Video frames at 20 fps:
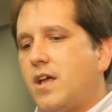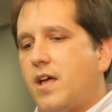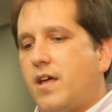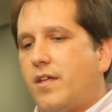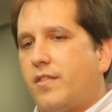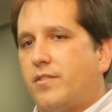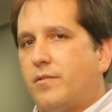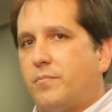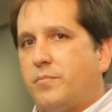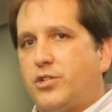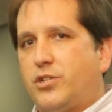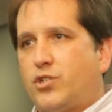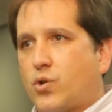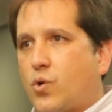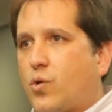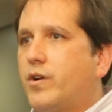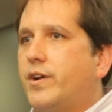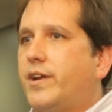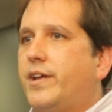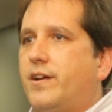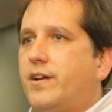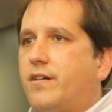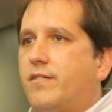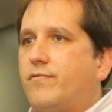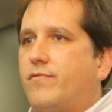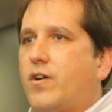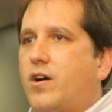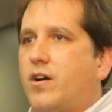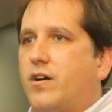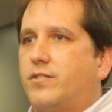The majority of
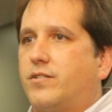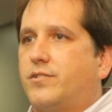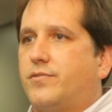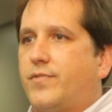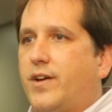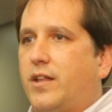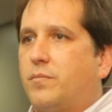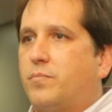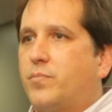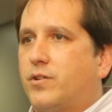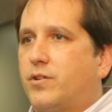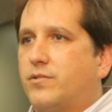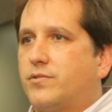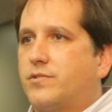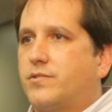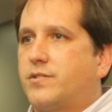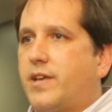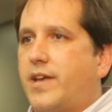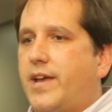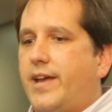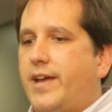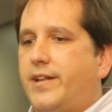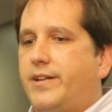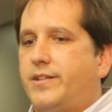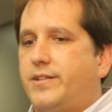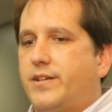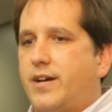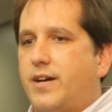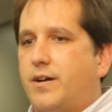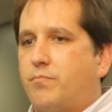our developers and
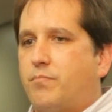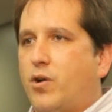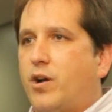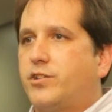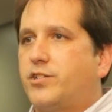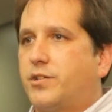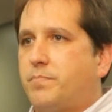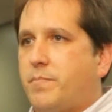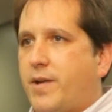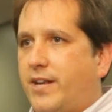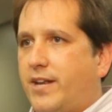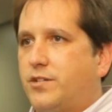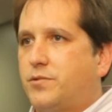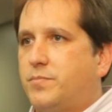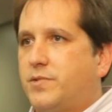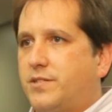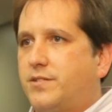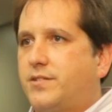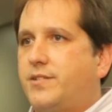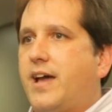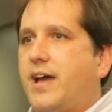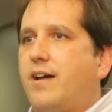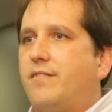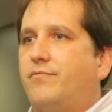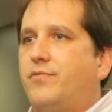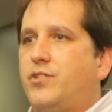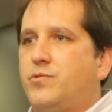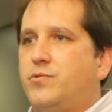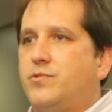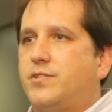project management staff
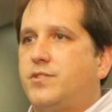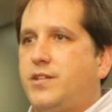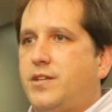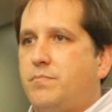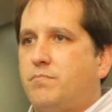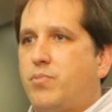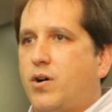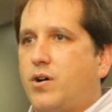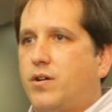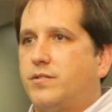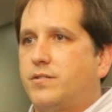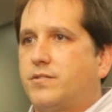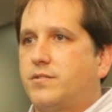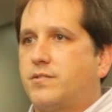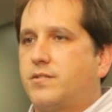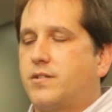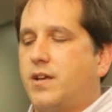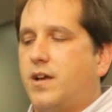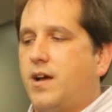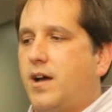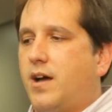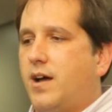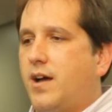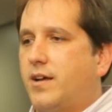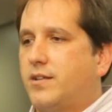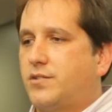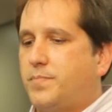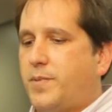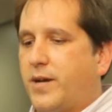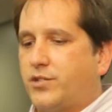use TeamPulse,
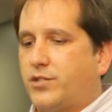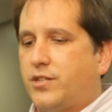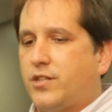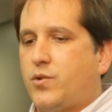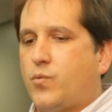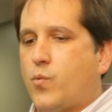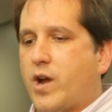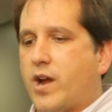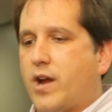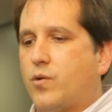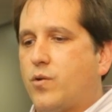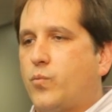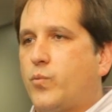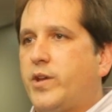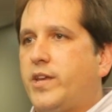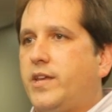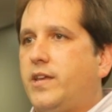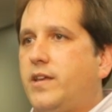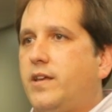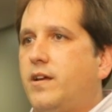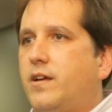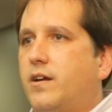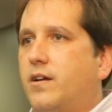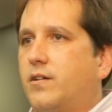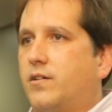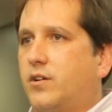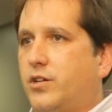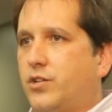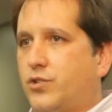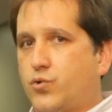especially where we
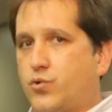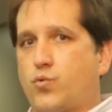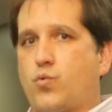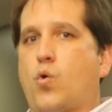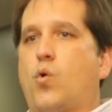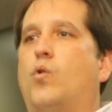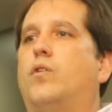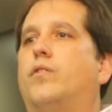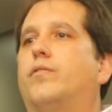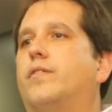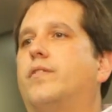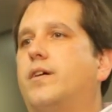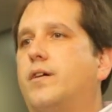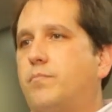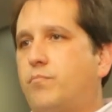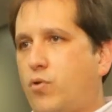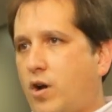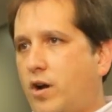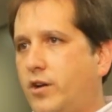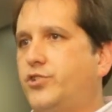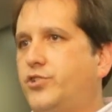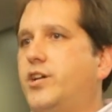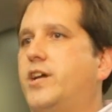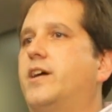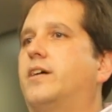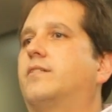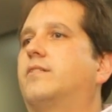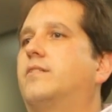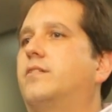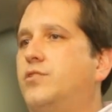control the
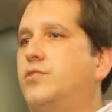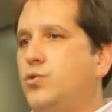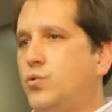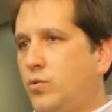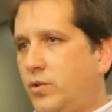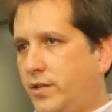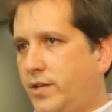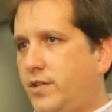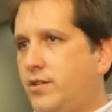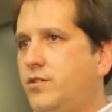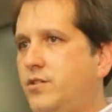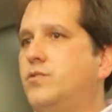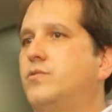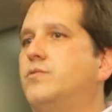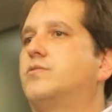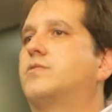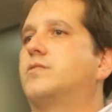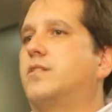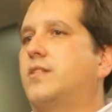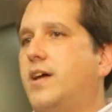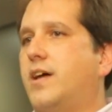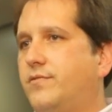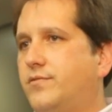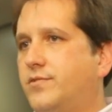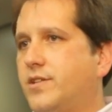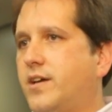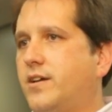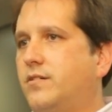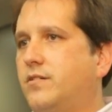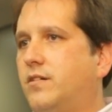project, the tooling used, the life
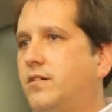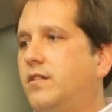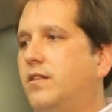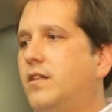cycle.